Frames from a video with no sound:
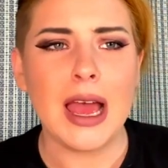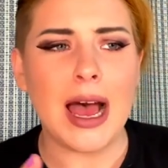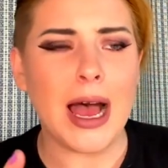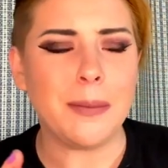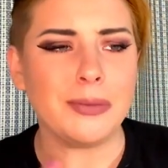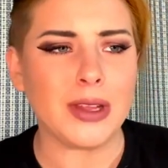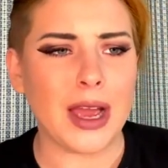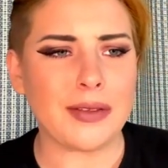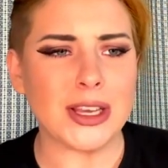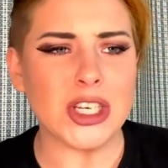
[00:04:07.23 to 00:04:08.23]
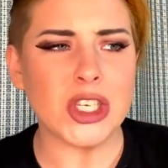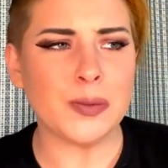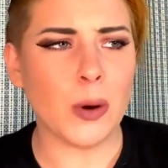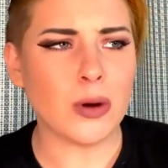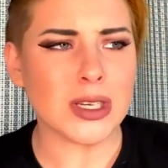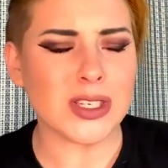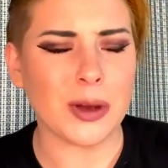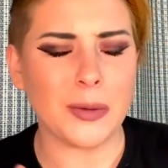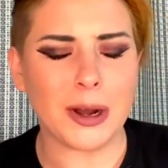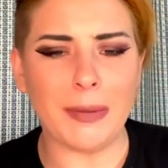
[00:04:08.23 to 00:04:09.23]
I think she spoke to
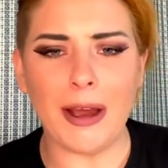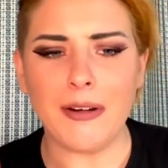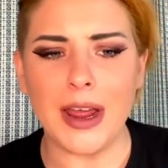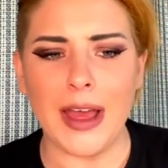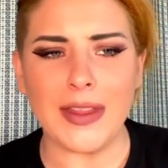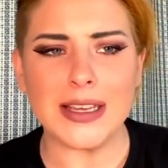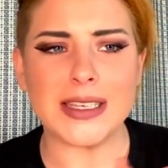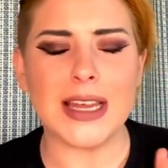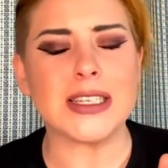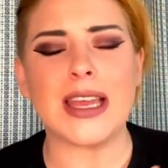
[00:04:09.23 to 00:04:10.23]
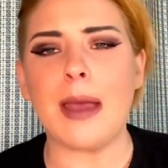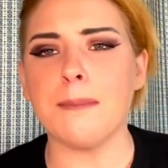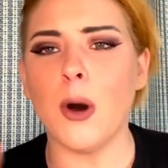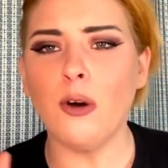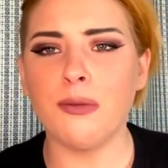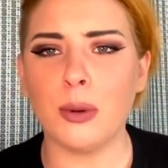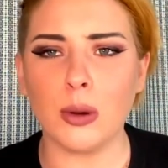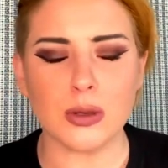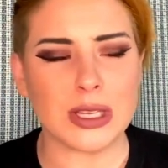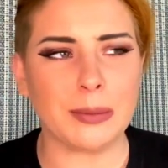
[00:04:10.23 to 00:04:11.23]
someone about it and they said to get
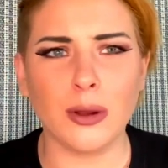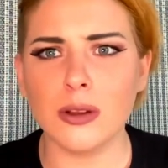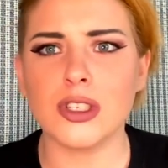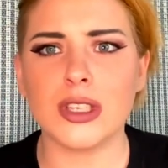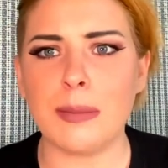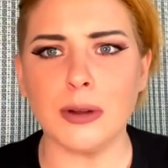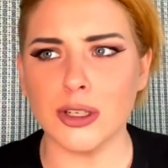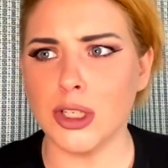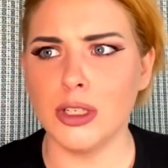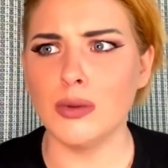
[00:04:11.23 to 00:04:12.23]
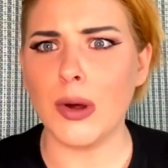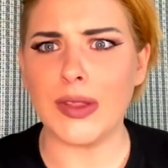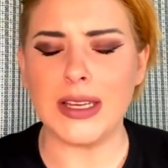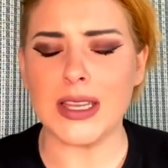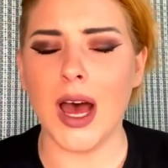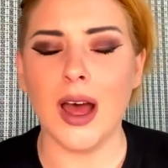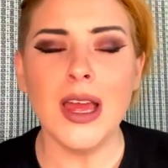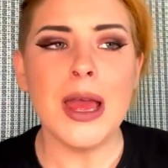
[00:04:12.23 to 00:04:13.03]
mothballs. I'm not sure what these are,